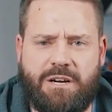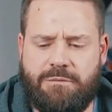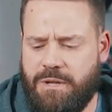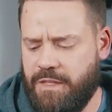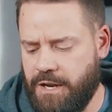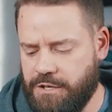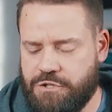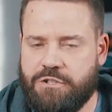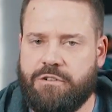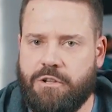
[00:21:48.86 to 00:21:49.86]
make that
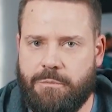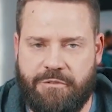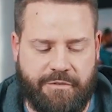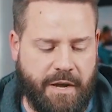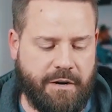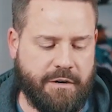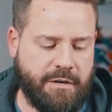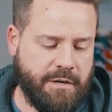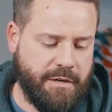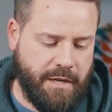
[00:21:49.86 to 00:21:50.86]
edge just a little bit
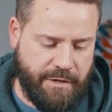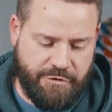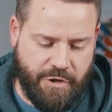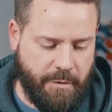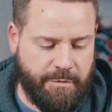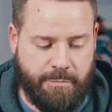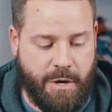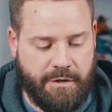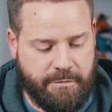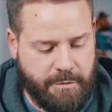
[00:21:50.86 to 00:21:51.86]
finer, as sharp as
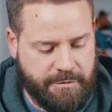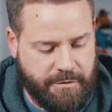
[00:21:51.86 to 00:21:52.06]
possible.